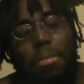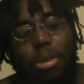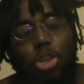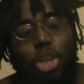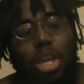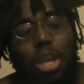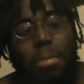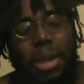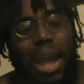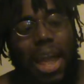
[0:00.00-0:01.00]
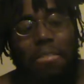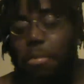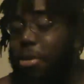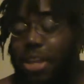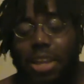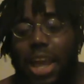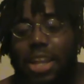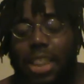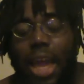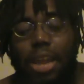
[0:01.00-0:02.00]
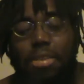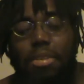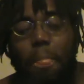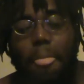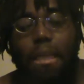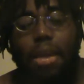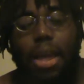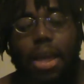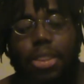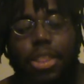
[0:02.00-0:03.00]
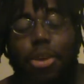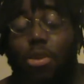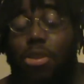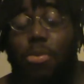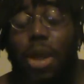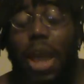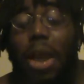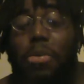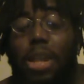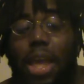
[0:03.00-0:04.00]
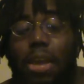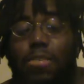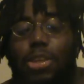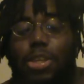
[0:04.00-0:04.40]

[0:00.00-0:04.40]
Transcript: am a GM and I have a player like that, the only way I would ever